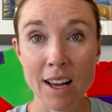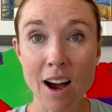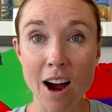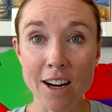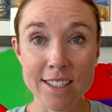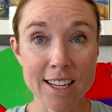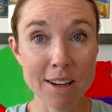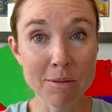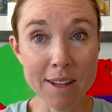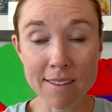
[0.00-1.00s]
our
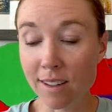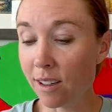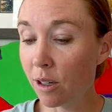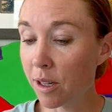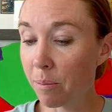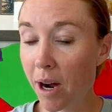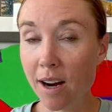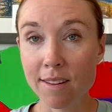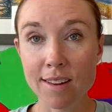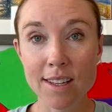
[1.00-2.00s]
tin whistle, the
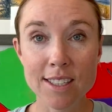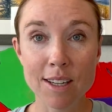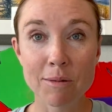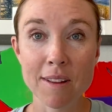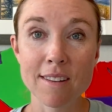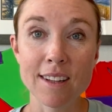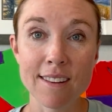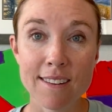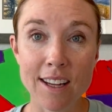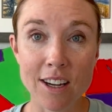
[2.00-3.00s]
parts of the tin whistle, and
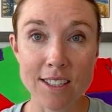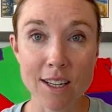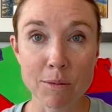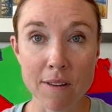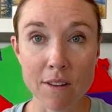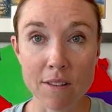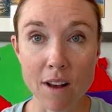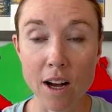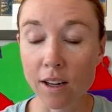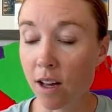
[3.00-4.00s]
sing our tin whistle
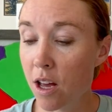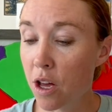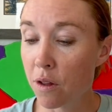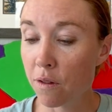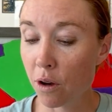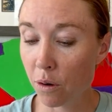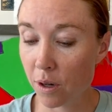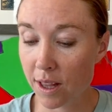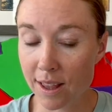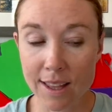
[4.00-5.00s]
song.
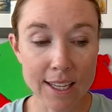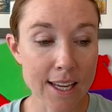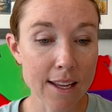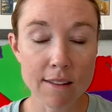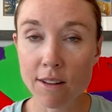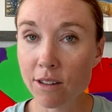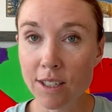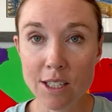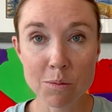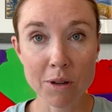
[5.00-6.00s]
So the kids don't
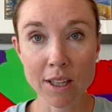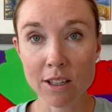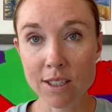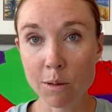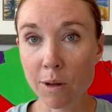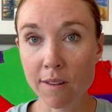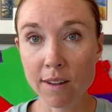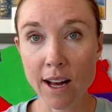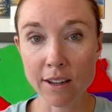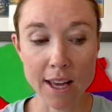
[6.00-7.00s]
need to bring their tin whistle
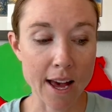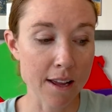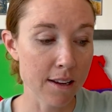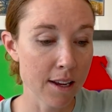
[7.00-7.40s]
out yet.